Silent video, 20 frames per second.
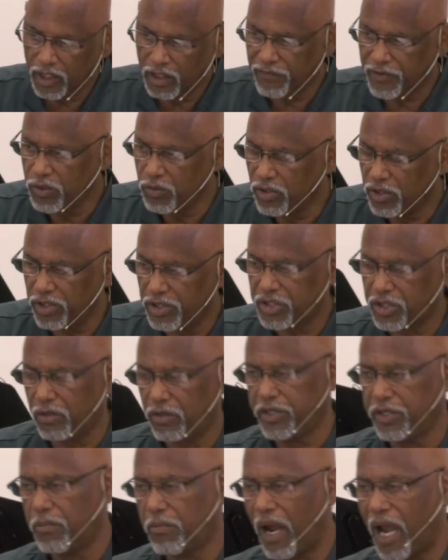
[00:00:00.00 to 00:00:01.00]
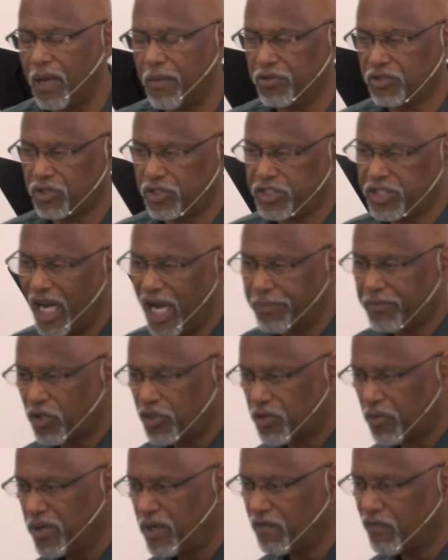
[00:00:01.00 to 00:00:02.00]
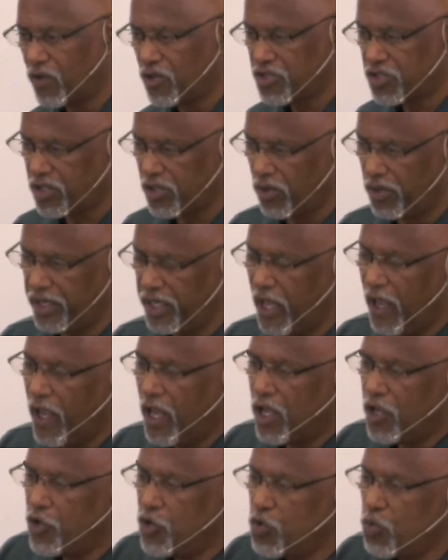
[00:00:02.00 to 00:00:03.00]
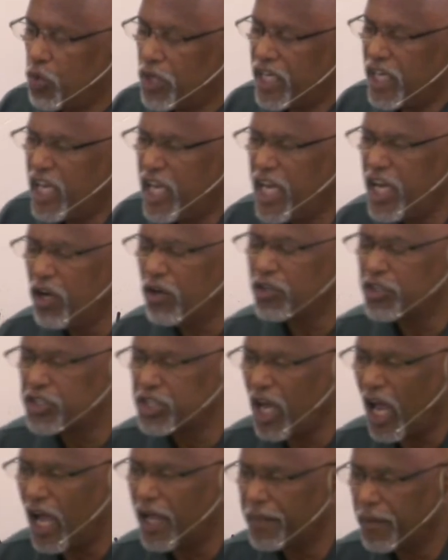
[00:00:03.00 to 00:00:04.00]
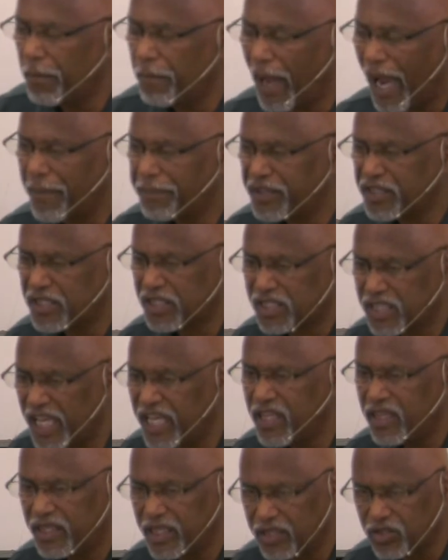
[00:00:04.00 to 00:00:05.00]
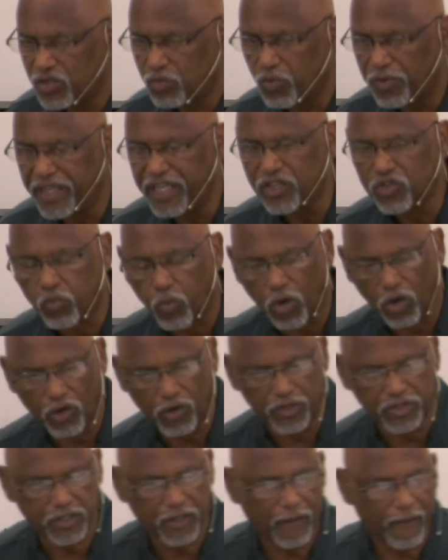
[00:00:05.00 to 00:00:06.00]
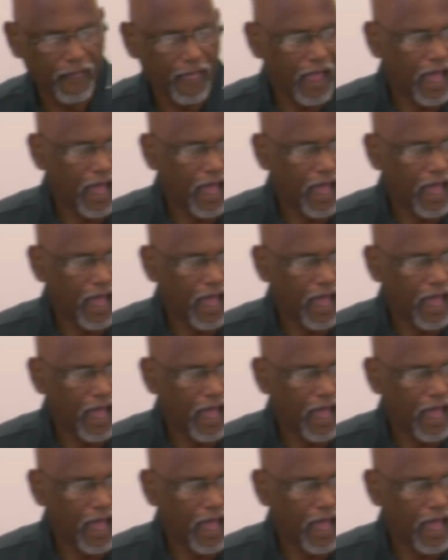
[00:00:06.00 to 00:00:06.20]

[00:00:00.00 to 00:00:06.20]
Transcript: If you were to turn your Bible to chapter three and verse thirty, you would hear John the Baptist say this, these words,